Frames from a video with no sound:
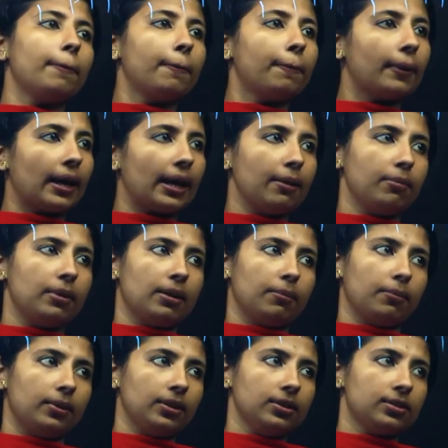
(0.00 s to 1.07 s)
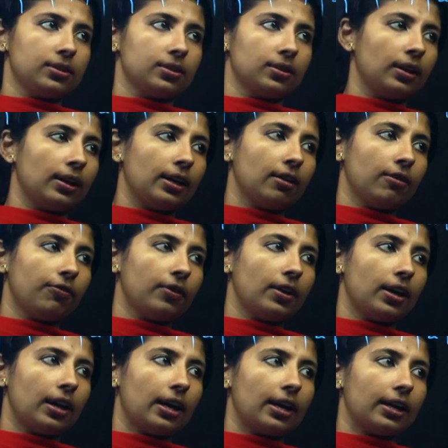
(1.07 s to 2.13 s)
prime numbers. If we
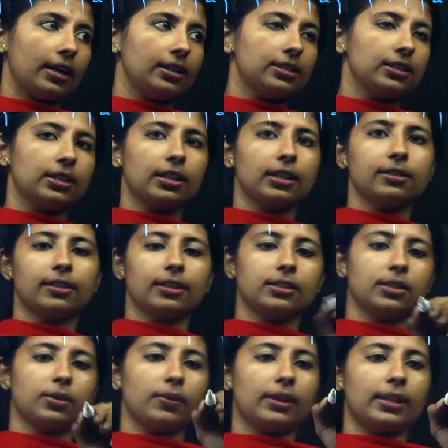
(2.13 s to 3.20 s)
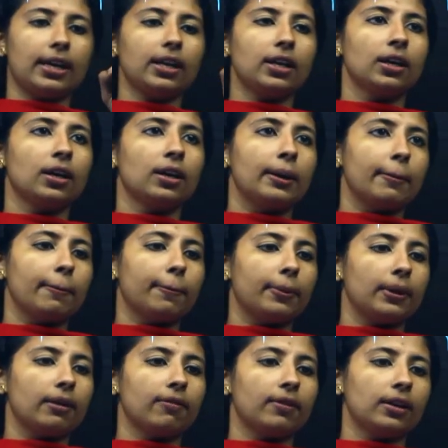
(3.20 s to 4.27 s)
are arranging it in such a way that
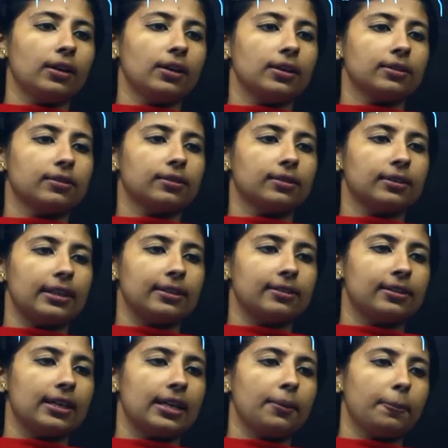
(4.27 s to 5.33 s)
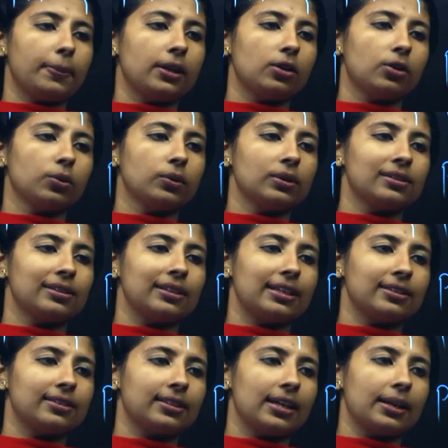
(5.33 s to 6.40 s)
p1 is less than p2 is
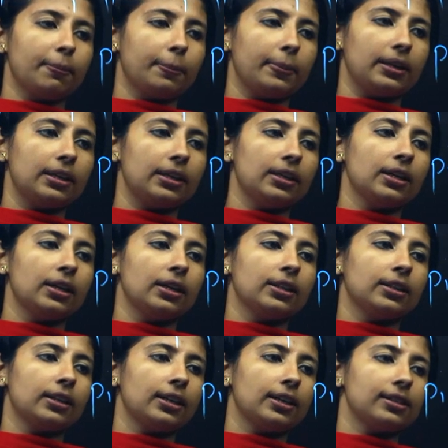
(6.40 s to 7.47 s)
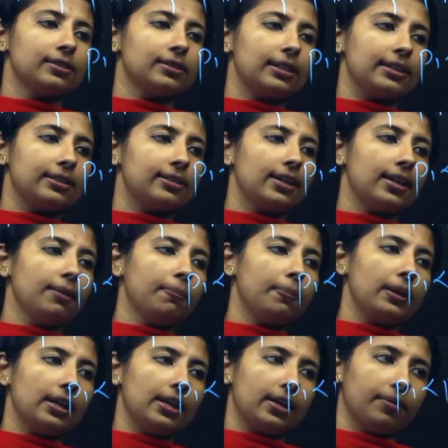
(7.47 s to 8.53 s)
less than p3 is less than
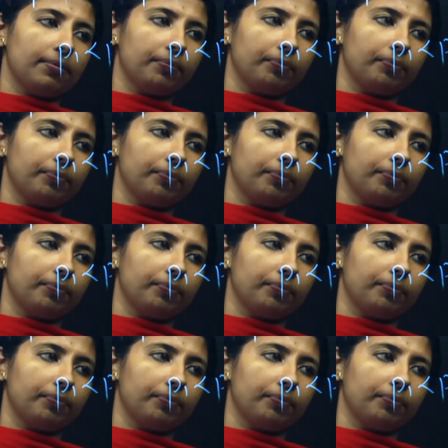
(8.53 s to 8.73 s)
pn,